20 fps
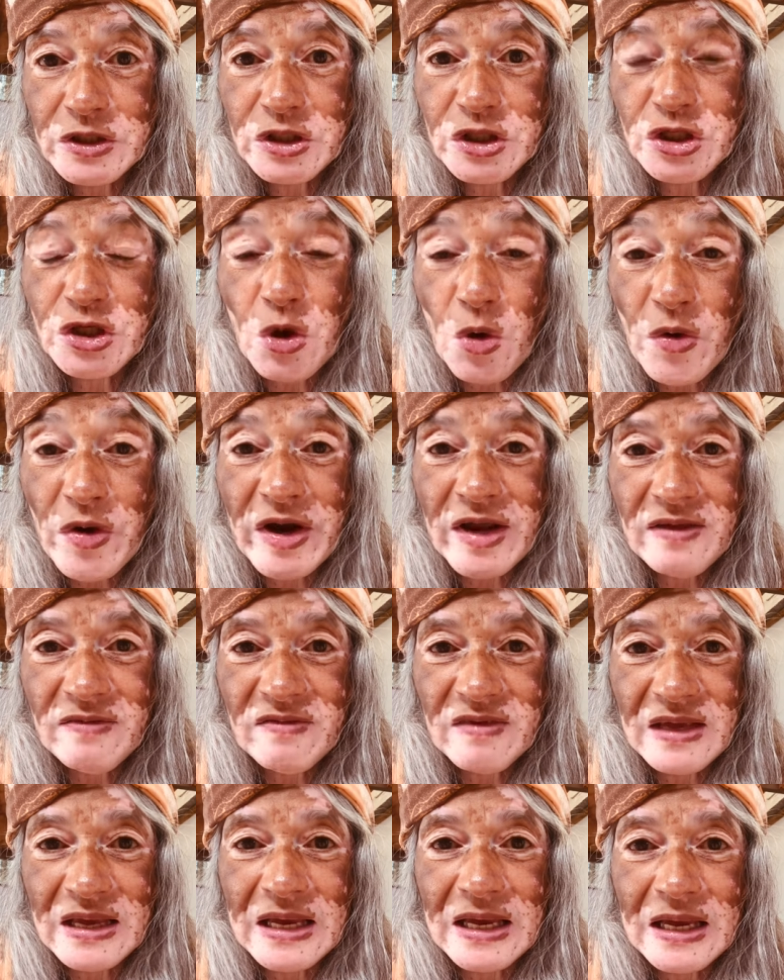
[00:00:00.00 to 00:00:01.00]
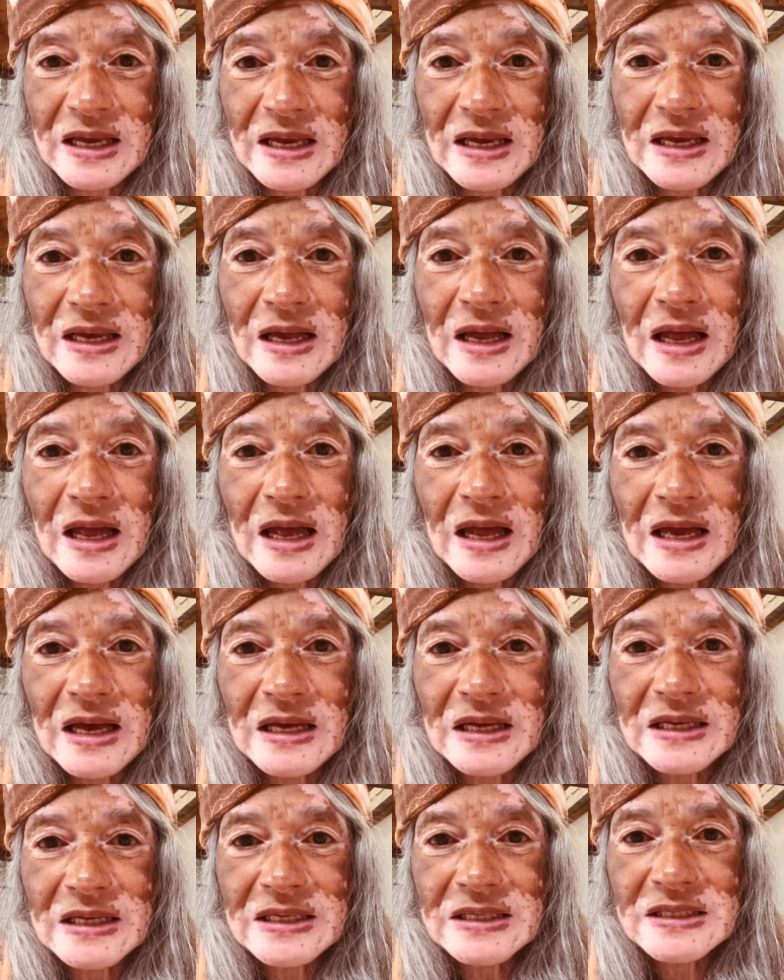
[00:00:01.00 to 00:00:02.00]
during the
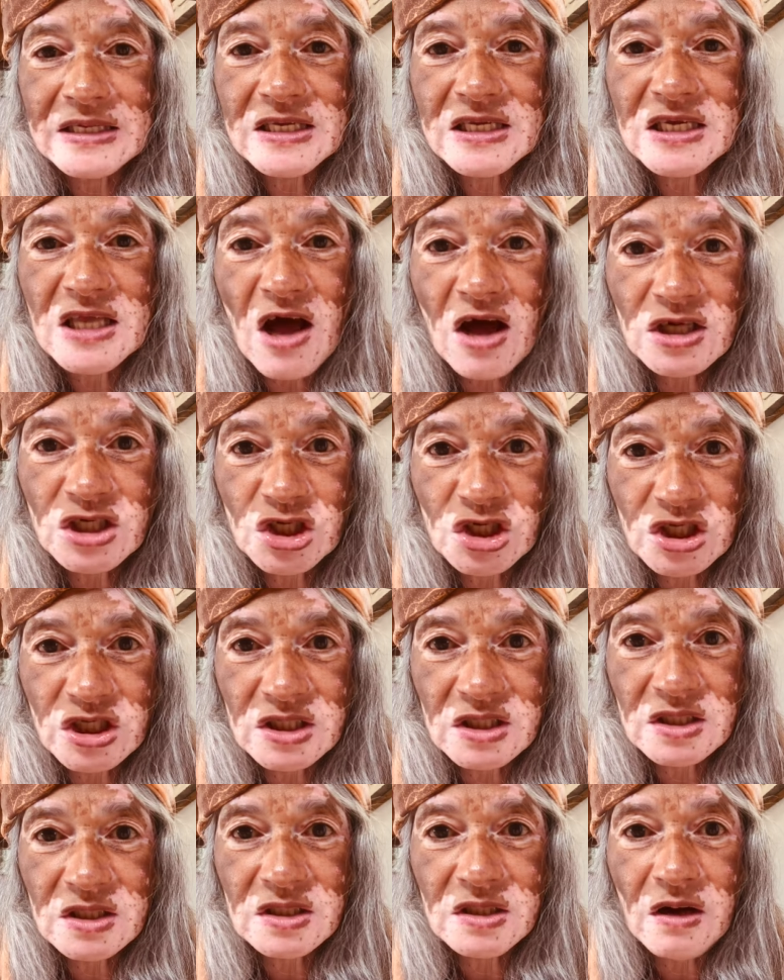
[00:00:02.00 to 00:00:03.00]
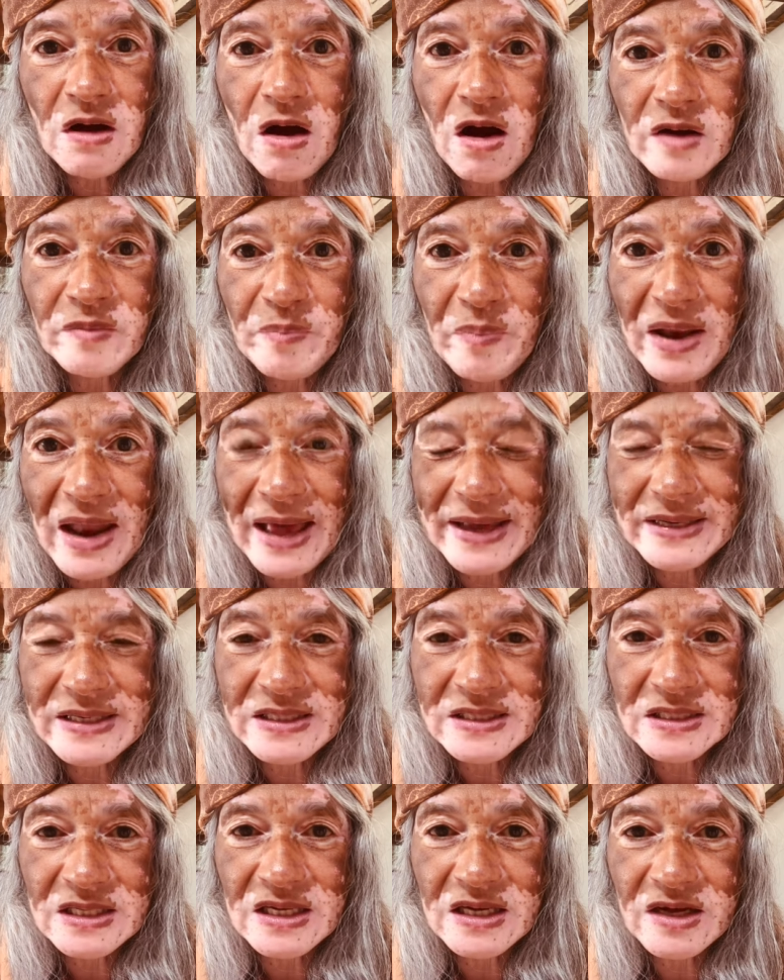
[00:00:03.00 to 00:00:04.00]
uh, sojourn on planet
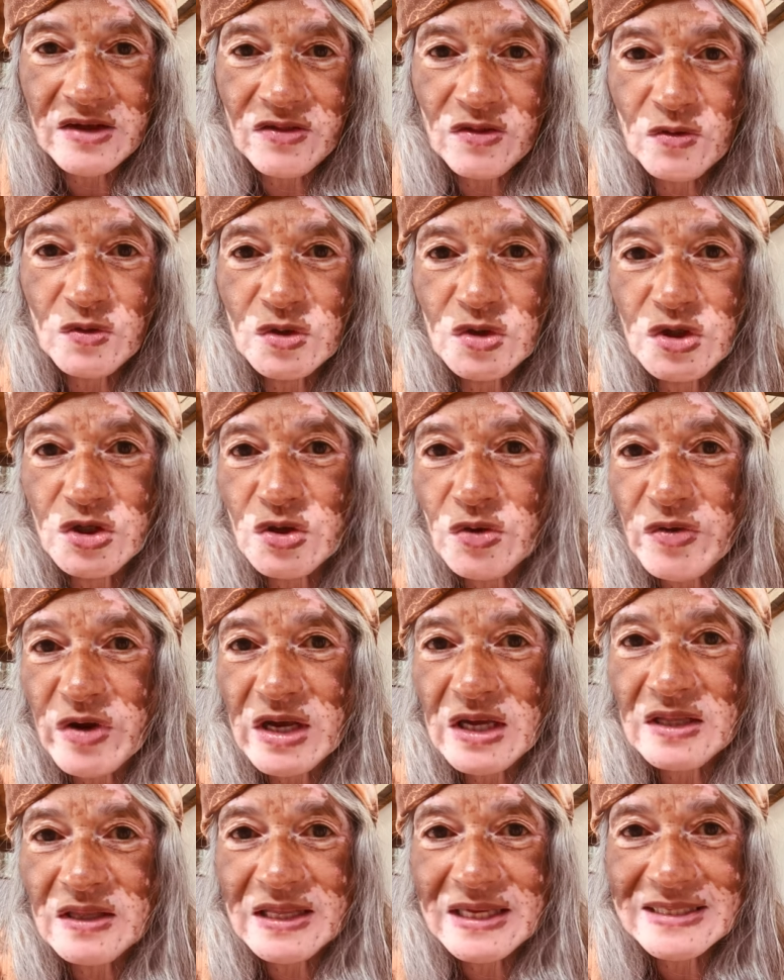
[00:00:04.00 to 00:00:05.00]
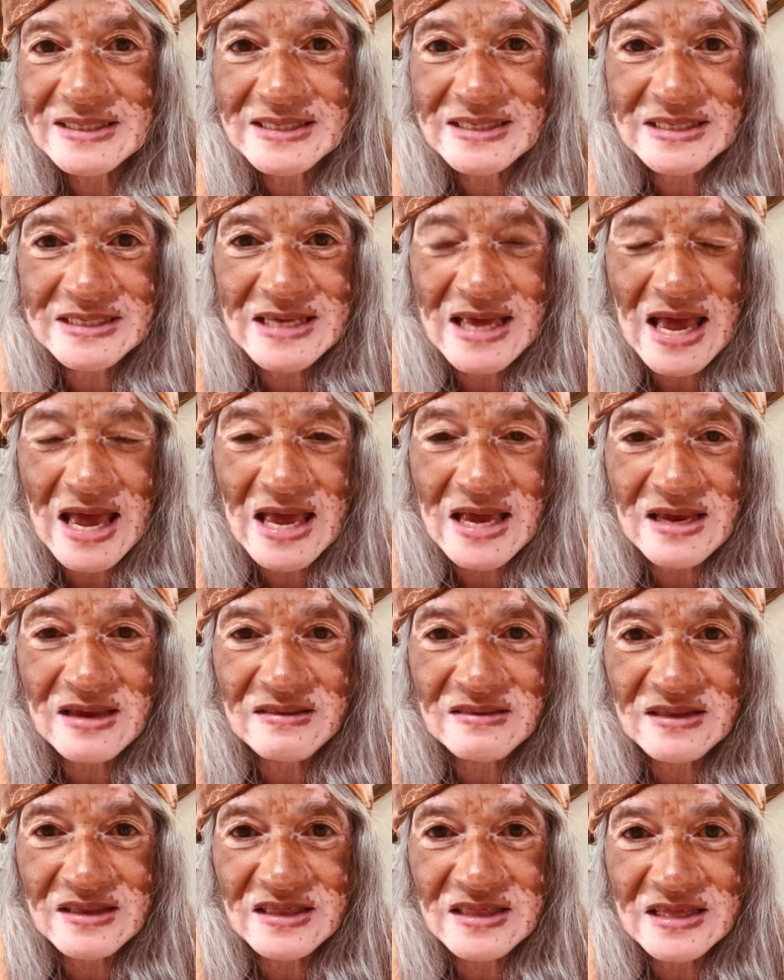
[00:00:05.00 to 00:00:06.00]
Earth or during their stay
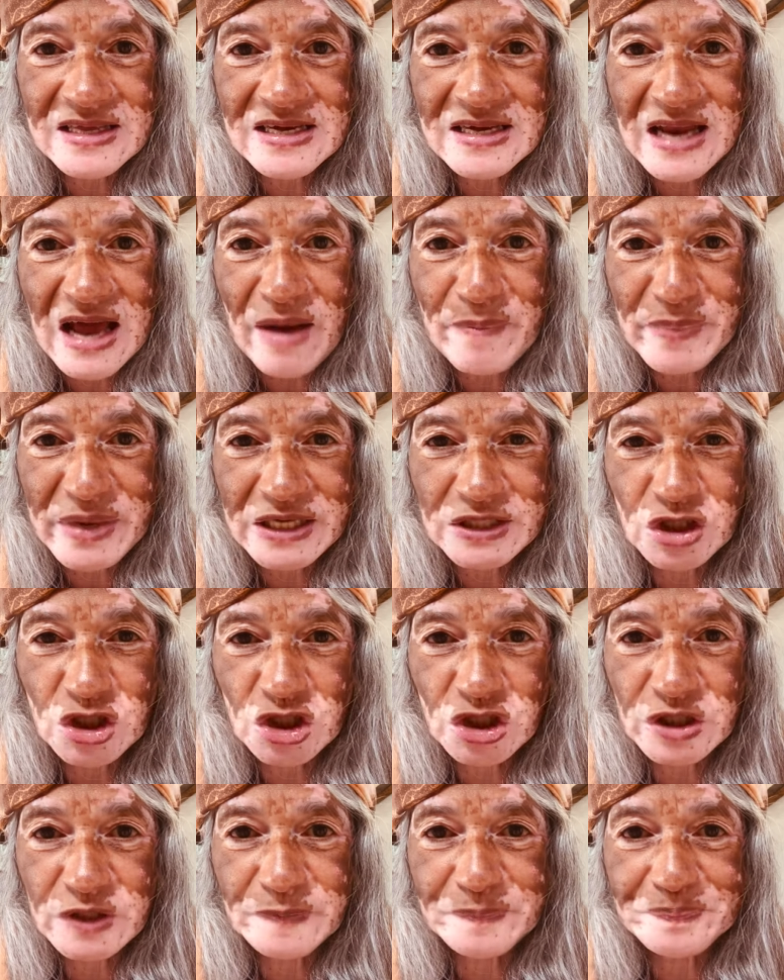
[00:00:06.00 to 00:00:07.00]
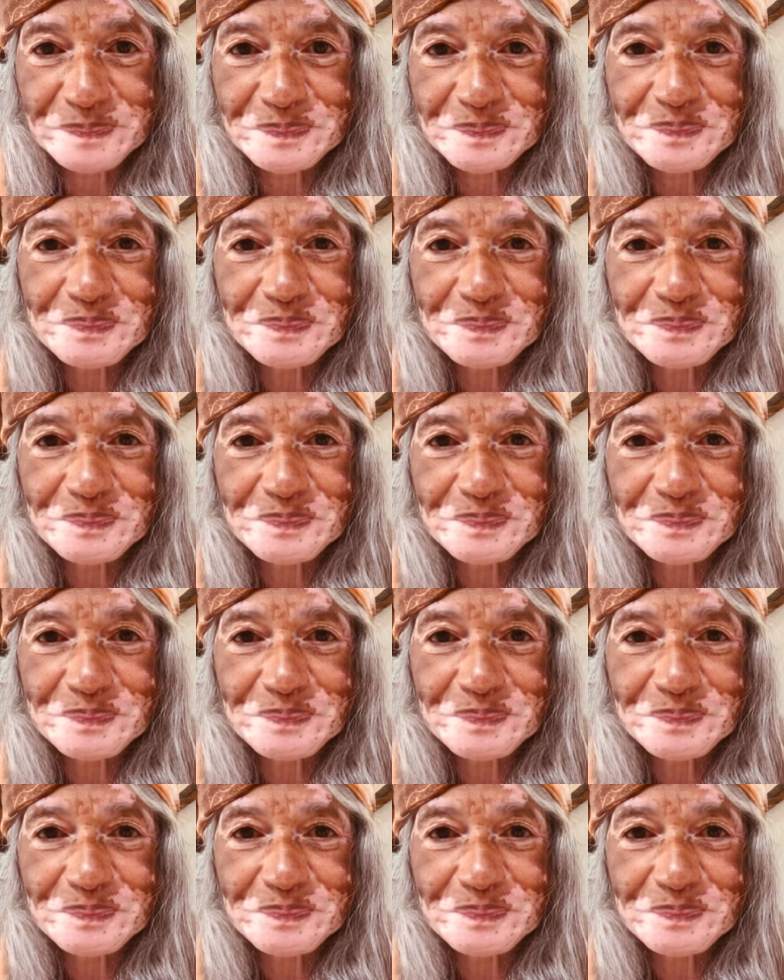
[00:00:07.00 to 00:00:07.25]
in the third dimension.